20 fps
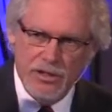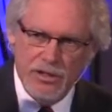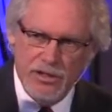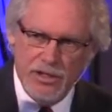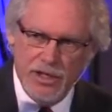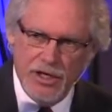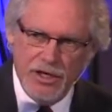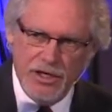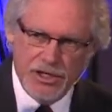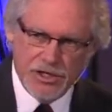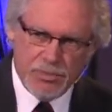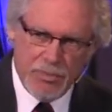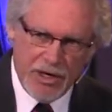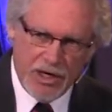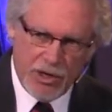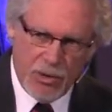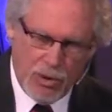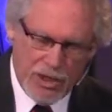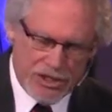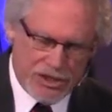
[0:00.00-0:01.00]
Now, here's my
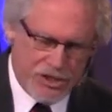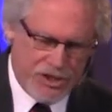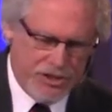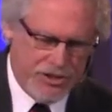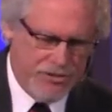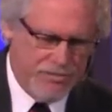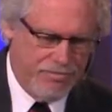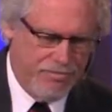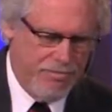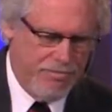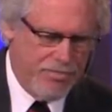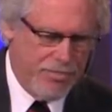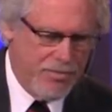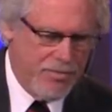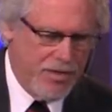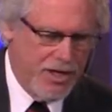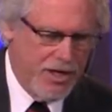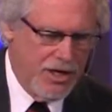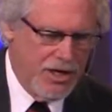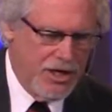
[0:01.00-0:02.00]
question.
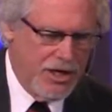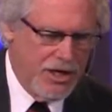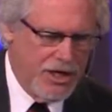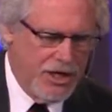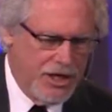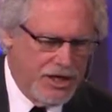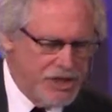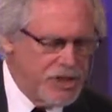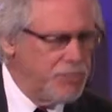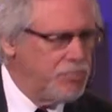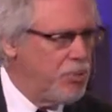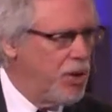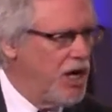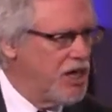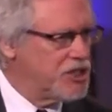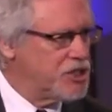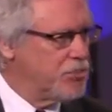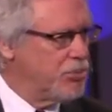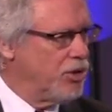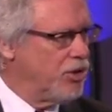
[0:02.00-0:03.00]
Is it
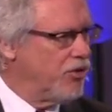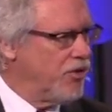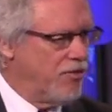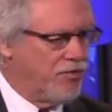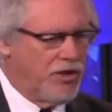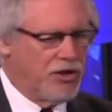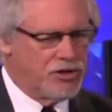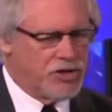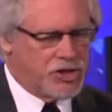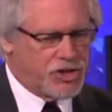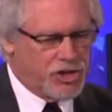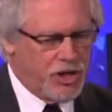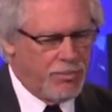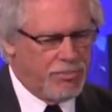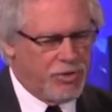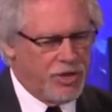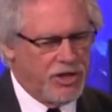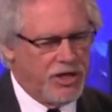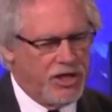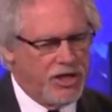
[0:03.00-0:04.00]
possible that there's
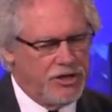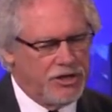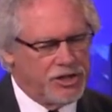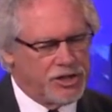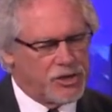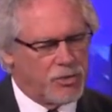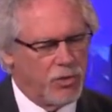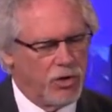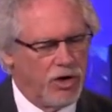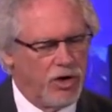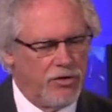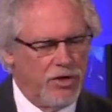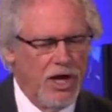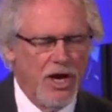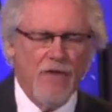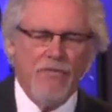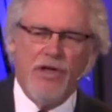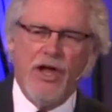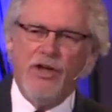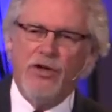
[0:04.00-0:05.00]
something in this world
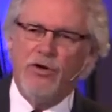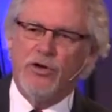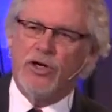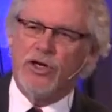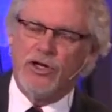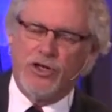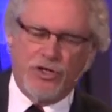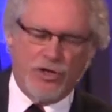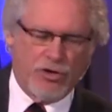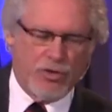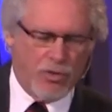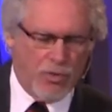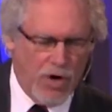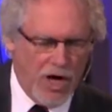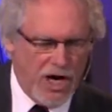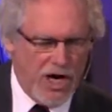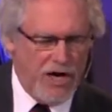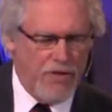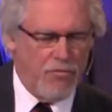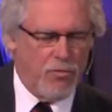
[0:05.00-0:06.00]
that you could
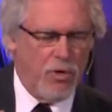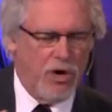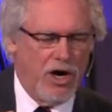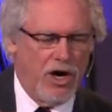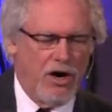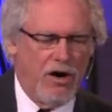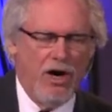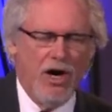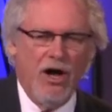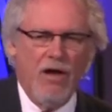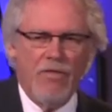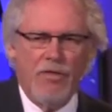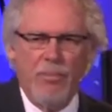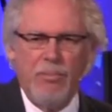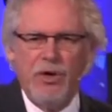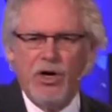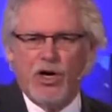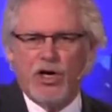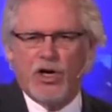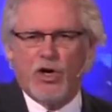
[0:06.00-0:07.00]
crave where the
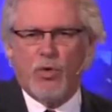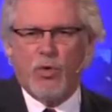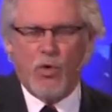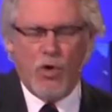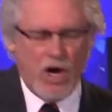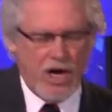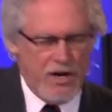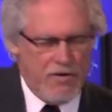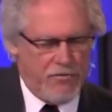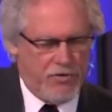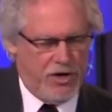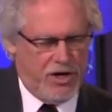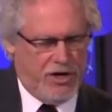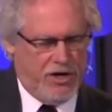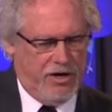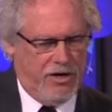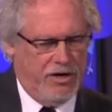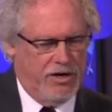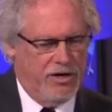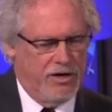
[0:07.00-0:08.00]
mere craving
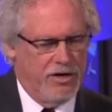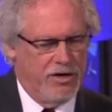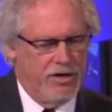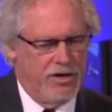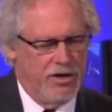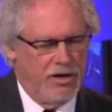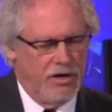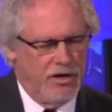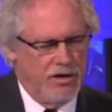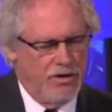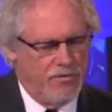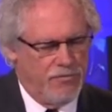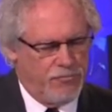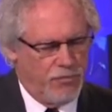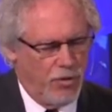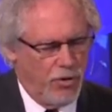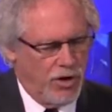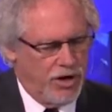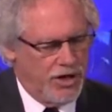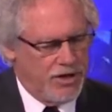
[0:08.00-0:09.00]

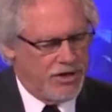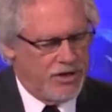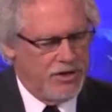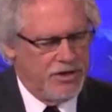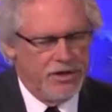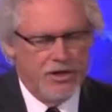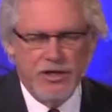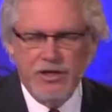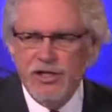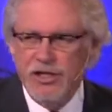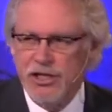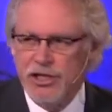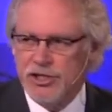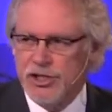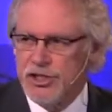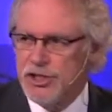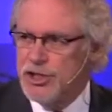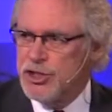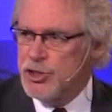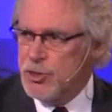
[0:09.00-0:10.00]
for it is
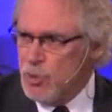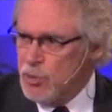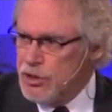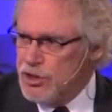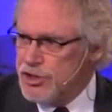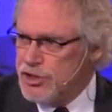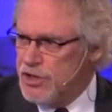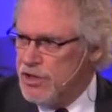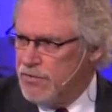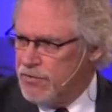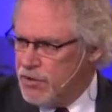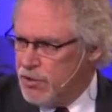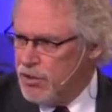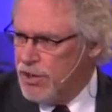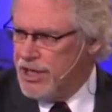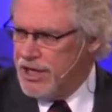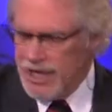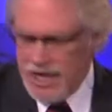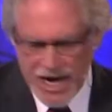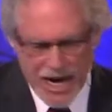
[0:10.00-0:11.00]
a source of
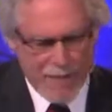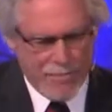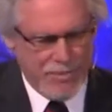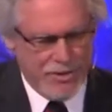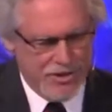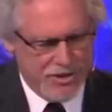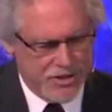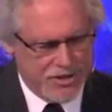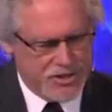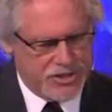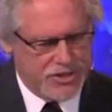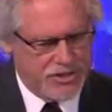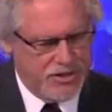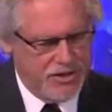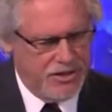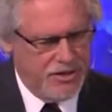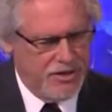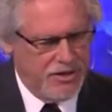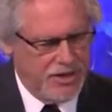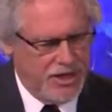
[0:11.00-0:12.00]
great happiness?
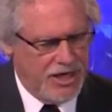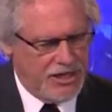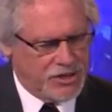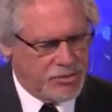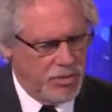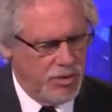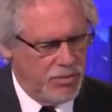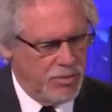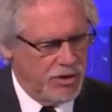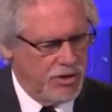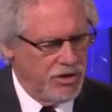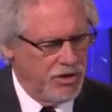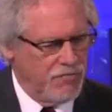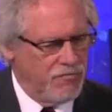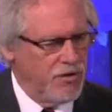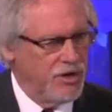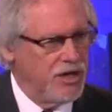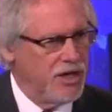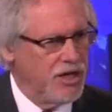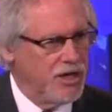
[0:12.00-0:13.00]
That's what we're going to
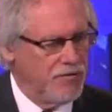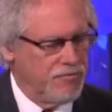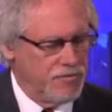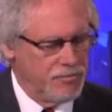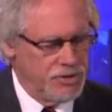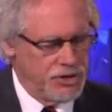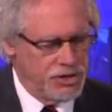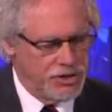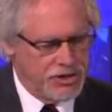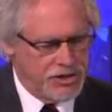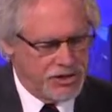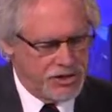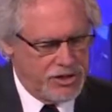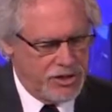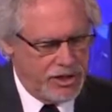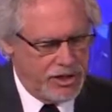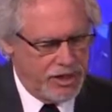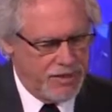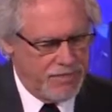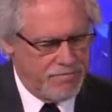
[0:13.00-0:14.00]
find out from Jesus
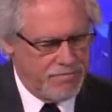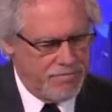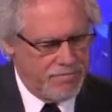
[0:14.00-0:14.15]
today.